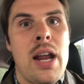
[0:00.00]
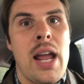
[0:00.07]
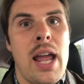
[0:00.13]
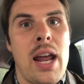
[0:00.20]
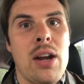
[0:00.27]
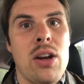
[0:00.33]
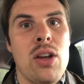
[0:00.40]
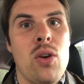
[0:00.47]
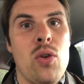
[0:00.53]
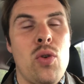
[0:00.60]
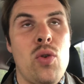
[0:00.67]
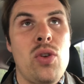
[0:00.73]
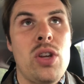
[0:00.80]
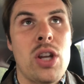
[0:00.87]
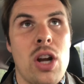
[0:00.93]
And,
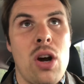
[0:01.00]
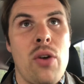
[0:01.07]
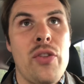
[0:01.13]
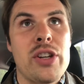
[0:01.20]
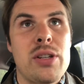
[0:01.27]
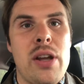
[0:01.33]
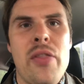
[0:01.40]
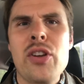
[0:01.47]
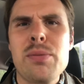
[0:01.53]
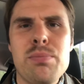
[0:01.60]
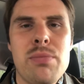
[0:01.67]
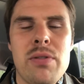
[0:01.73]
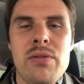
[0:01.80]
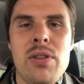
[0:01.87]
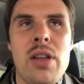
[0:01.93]
you know, and there's
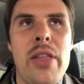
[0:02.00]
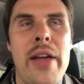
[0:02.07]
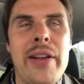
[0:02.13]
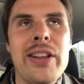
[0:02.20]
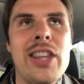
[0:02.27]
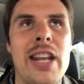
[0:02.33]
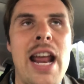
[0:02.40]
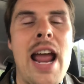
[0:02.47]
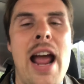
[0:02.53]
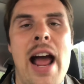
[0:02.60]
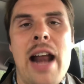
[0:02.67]
today